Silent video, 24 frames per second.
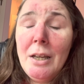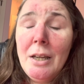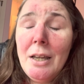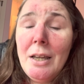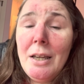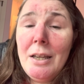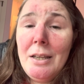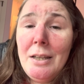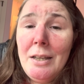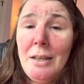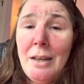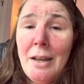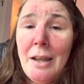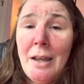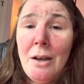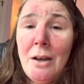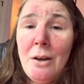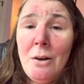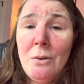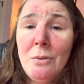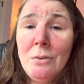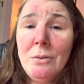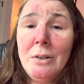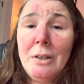And
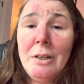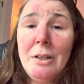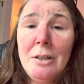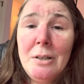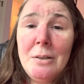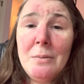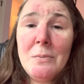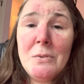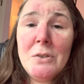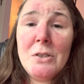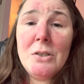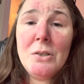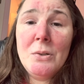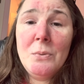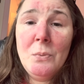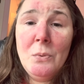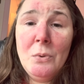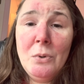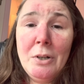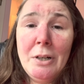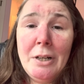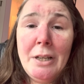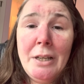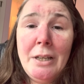now comes the
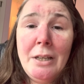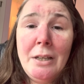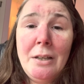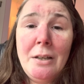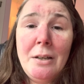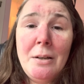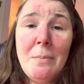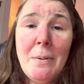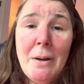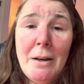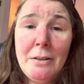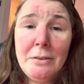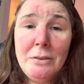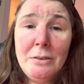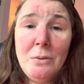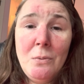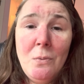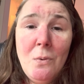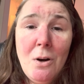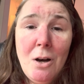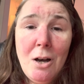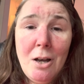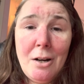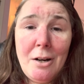warning about the
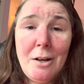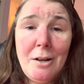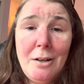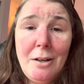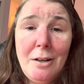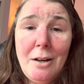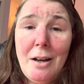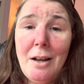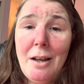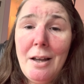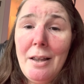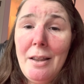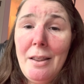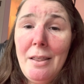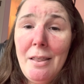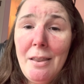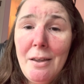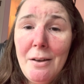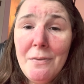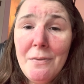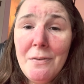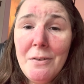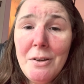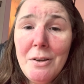water. I
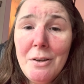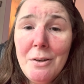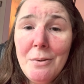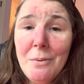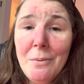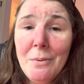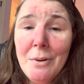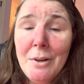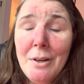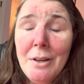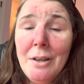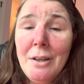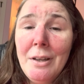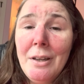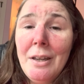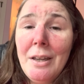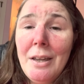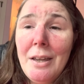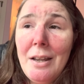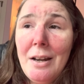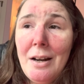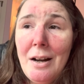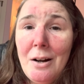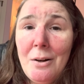love you,
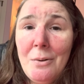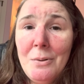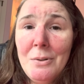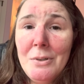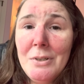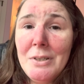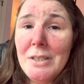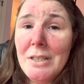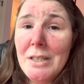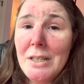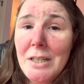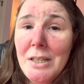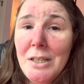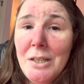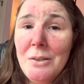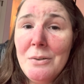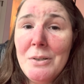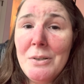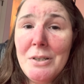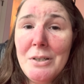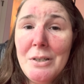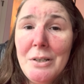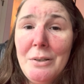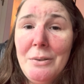and I will see you
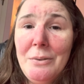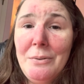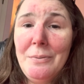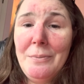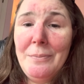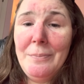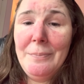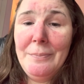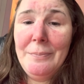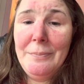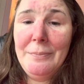soon.